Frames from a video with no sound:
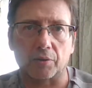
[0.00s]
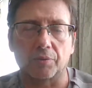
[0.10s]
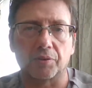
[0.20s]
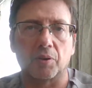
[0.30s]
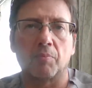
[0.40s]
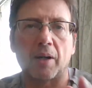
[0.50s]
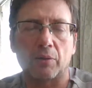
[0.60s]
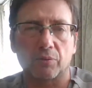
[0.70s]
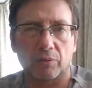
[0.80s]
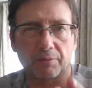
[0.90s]
of the
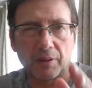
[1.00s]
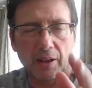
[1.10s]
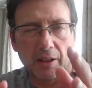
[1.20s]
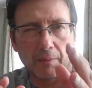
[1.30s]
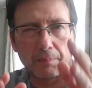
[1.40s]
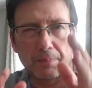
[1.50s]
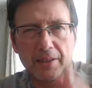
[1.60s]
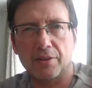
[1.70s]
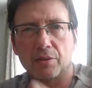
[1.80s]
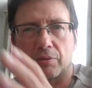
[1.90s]
amount of
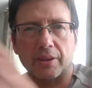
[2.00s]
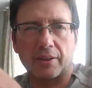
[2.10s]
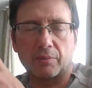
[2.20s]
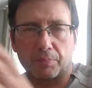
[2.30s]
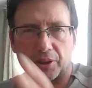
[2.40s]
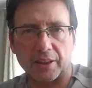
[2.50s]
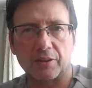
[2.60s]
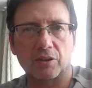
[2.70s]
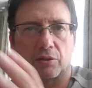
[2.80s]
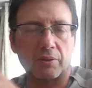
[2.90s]

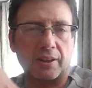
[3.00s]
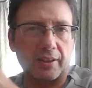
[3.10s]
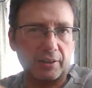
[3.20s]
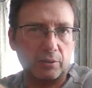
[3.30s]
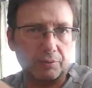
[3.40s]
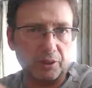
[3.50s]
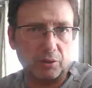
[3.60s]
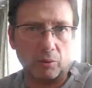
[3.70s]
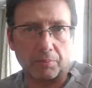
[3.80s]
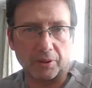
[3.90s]
percentage you can get of this
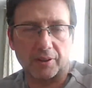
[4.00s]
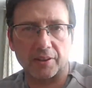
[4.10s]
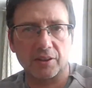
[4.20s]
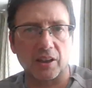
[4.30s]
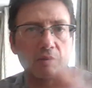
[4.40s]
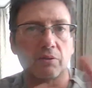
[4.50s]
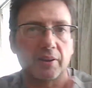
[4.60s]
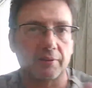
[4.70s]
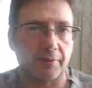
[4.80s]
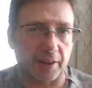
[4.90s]
company. That is how you
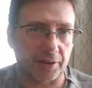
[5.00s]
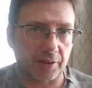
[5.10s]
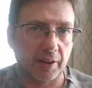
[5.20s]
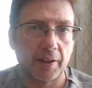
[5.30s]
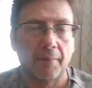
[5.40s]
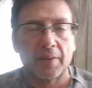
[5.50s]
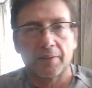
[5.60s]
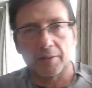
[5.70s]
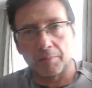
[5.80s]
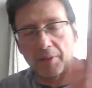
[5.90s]
invest.
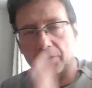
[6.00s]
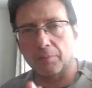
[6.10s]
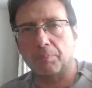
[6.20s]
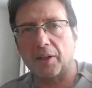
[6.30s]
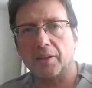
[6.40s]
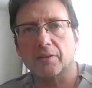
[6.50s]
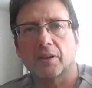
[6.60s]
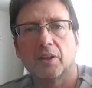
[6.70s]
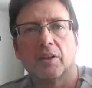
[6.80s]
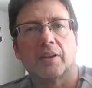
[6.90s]
The middle part
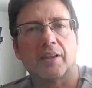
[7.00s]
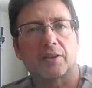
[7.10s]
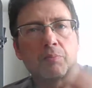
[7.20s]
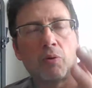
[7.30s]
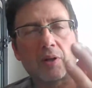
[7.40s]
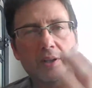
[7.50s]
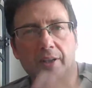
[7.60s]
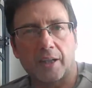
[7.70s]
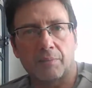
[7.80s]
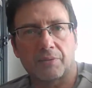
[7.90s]
is more a
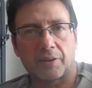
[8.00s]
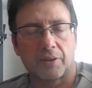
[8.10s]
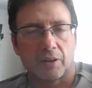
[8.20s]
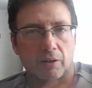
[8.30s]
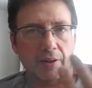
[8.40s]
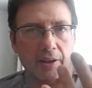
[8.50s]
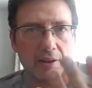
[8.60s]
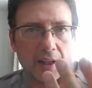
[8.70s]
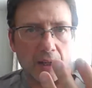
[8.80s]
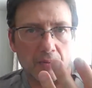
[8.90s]
game from,
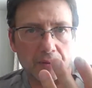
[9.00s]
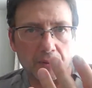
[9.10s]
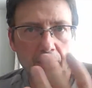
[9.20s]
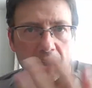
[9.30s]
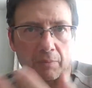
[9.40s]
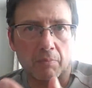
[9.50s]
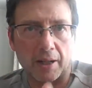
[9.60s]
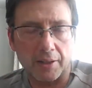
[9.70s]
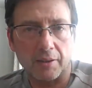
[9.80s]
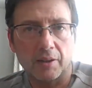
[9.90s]
okay, I want to make money